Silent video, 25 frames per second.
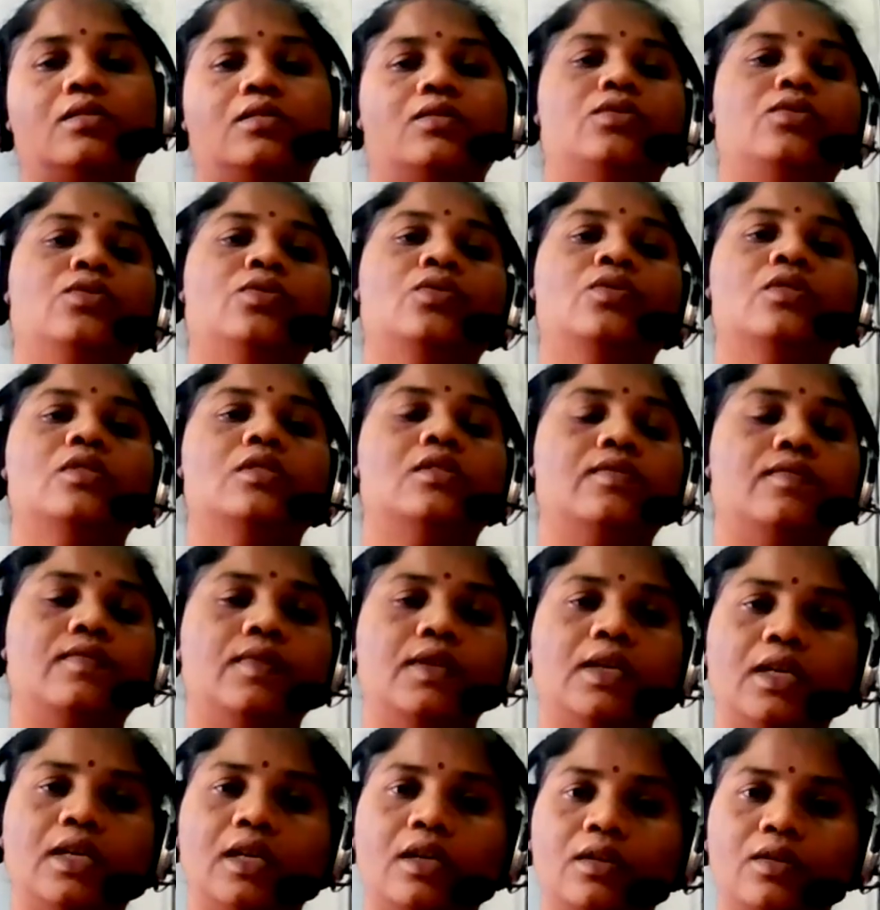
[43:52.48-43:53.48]
tools
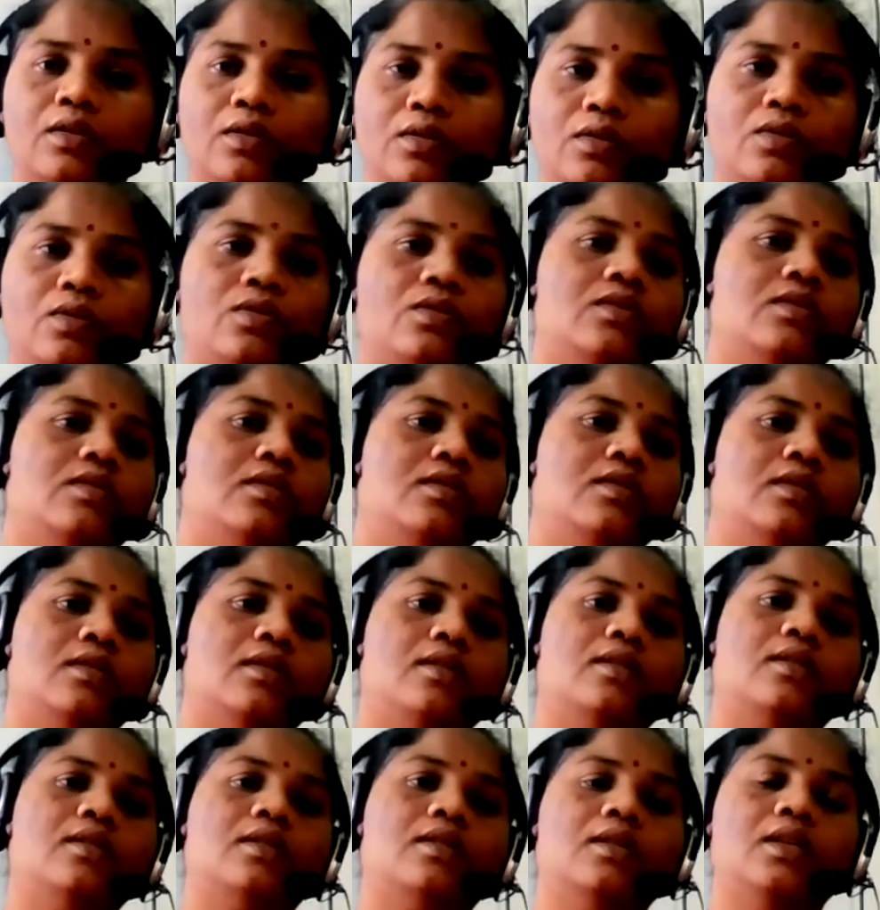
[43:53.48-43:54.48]
we can use
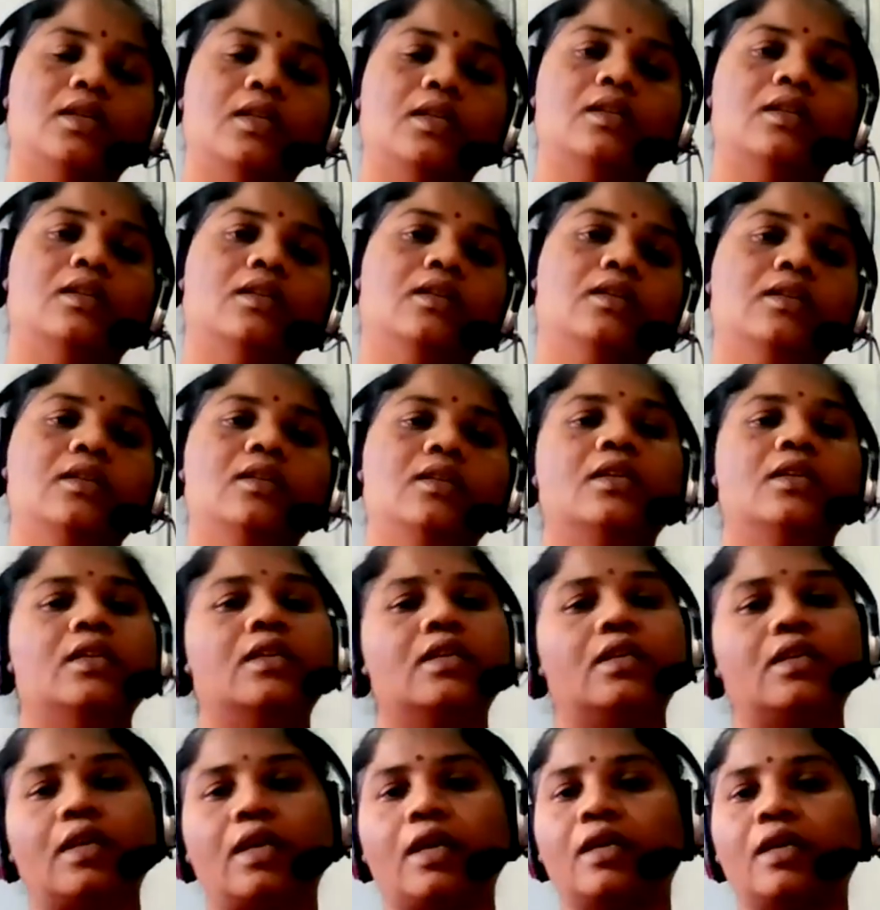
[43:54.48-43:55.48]
in the
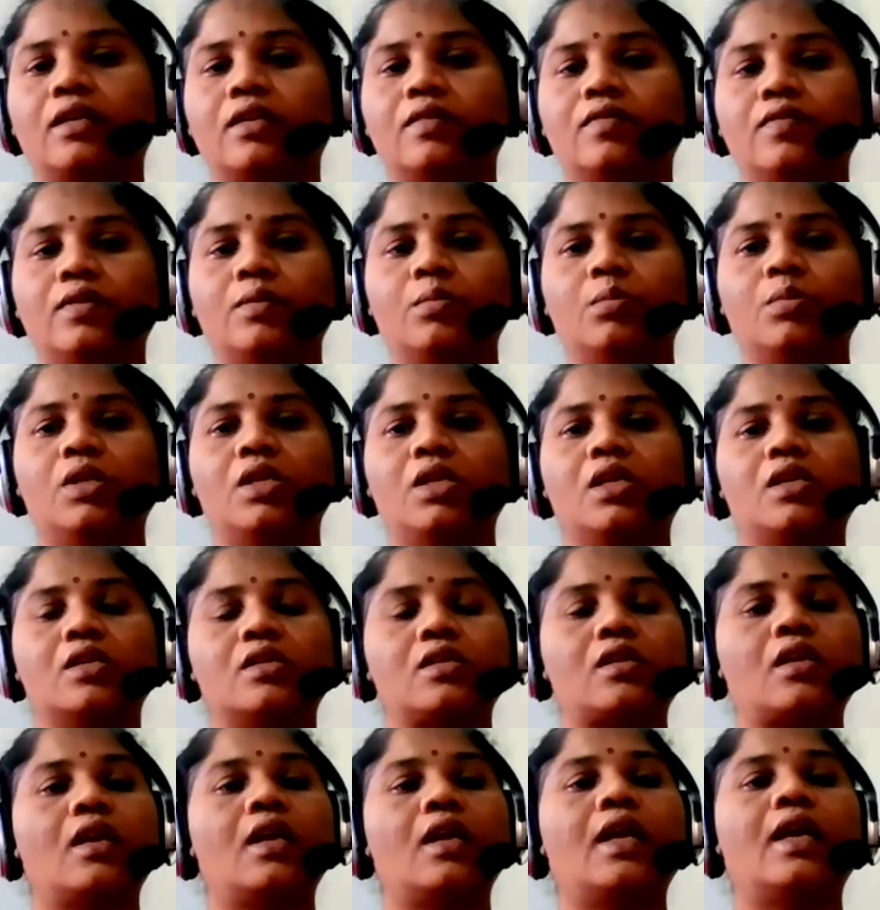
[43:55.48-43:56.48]
interactive
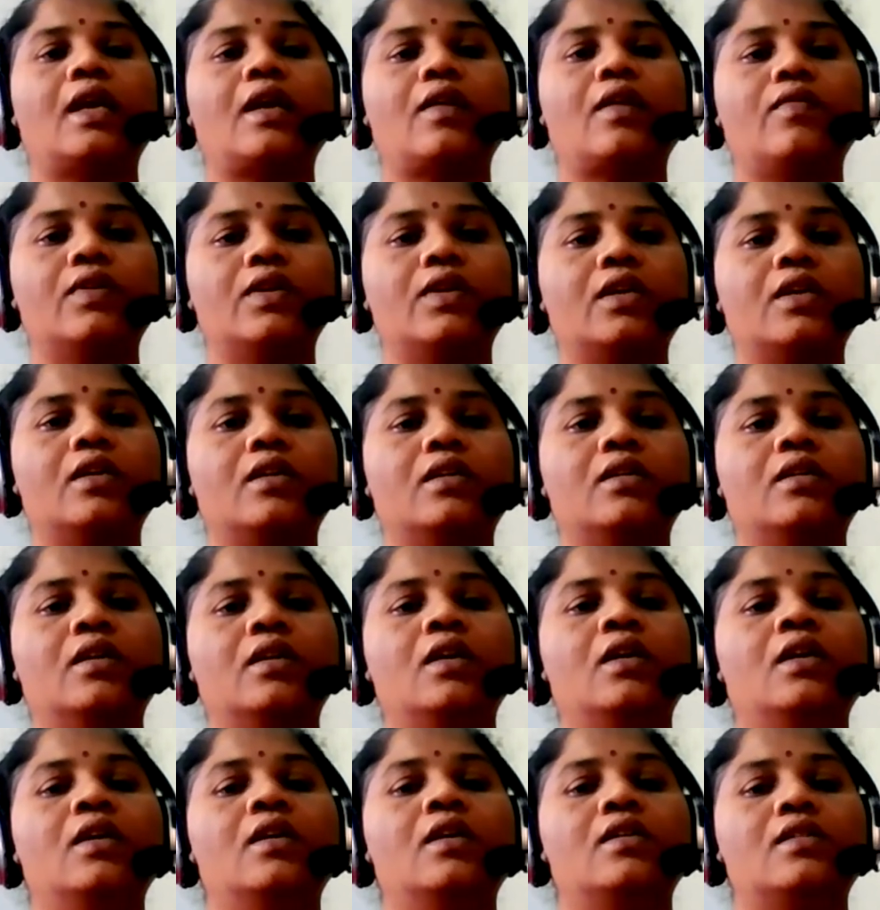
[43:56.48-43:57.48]
communication. Like we can
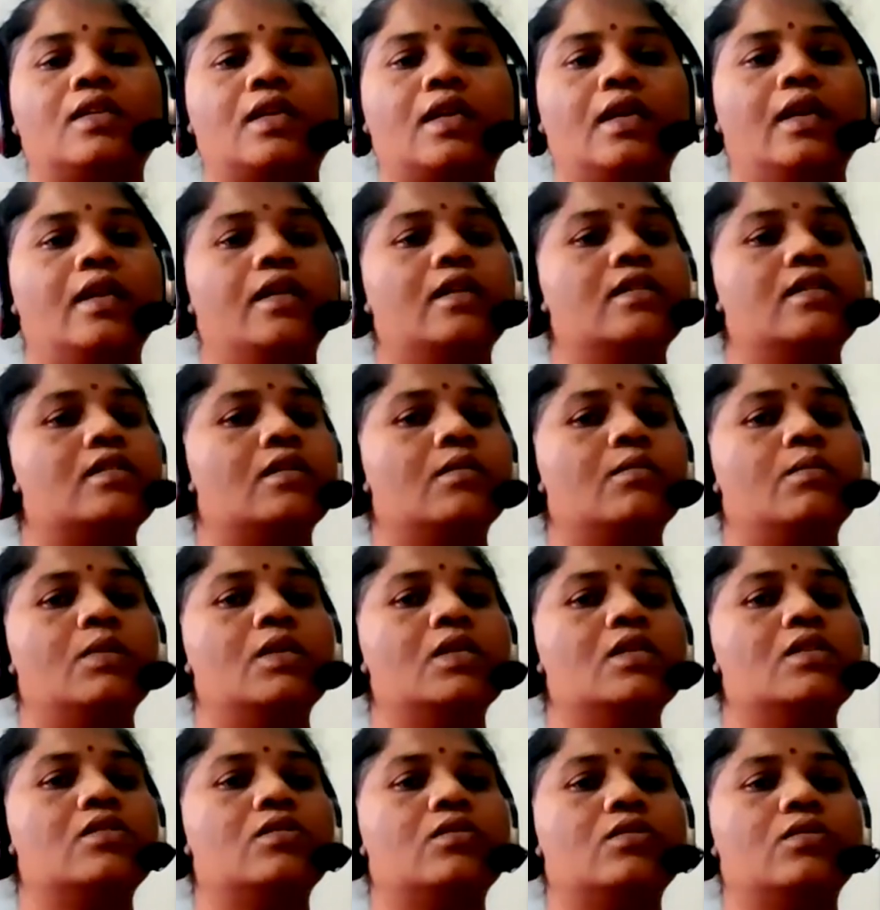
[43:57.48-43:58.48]
send
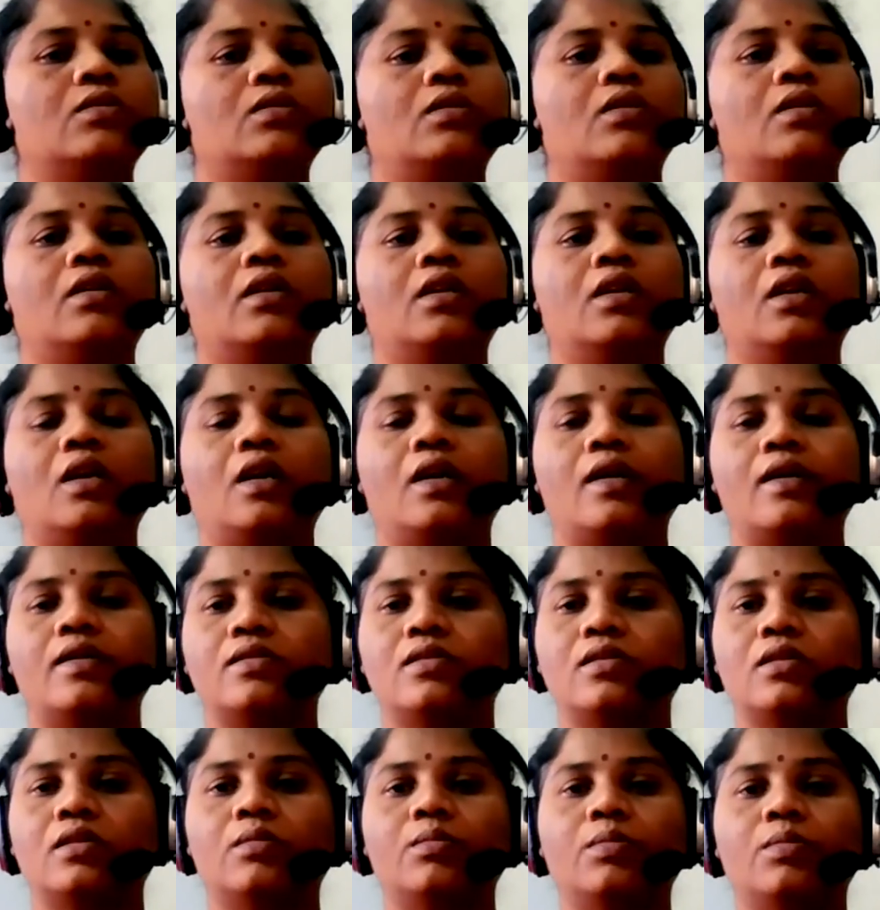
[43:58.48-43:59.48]
SMS to a
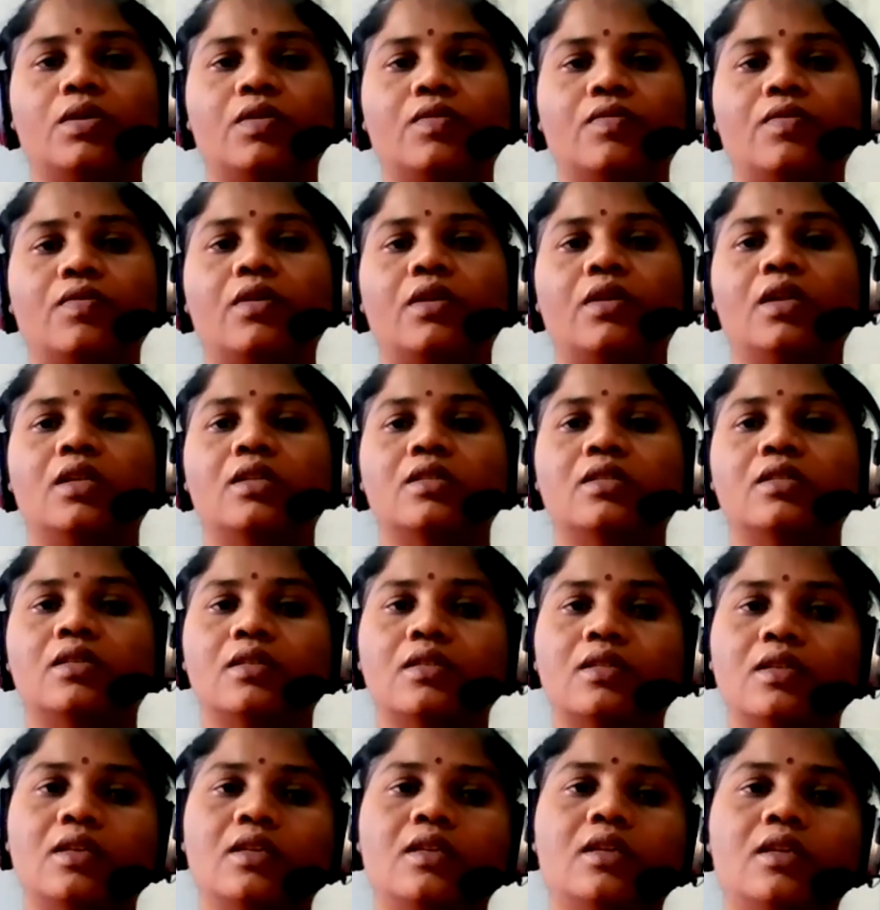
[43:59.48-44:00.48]
large number of audiences
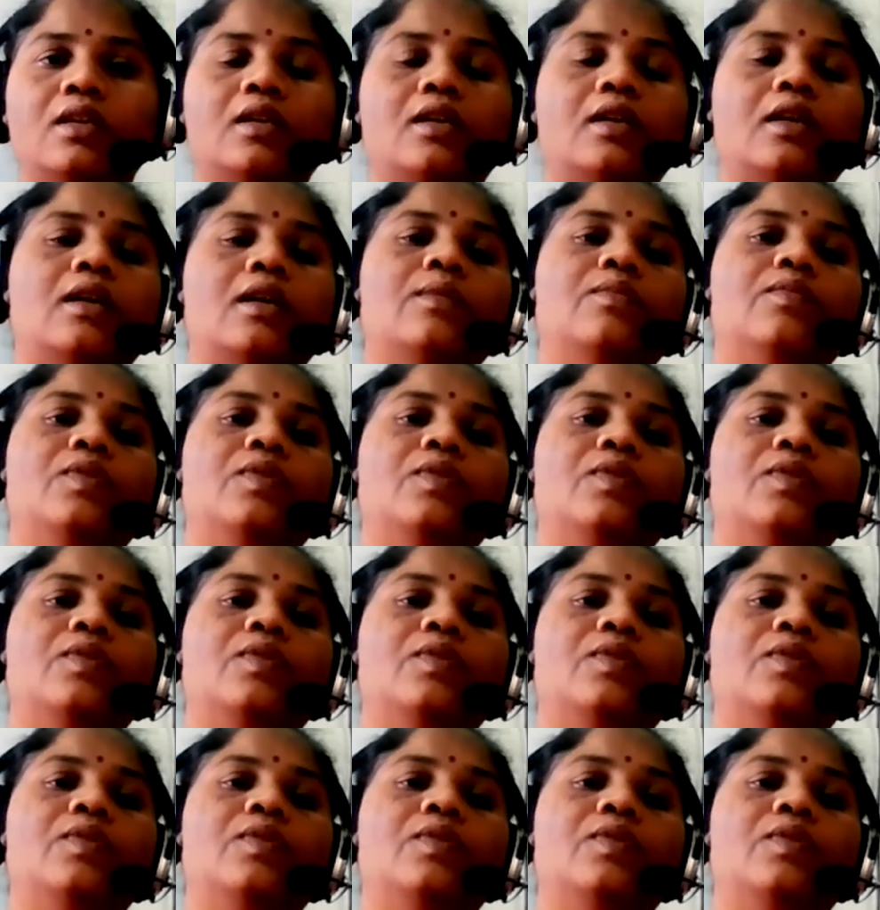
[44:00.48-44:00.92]
at a time.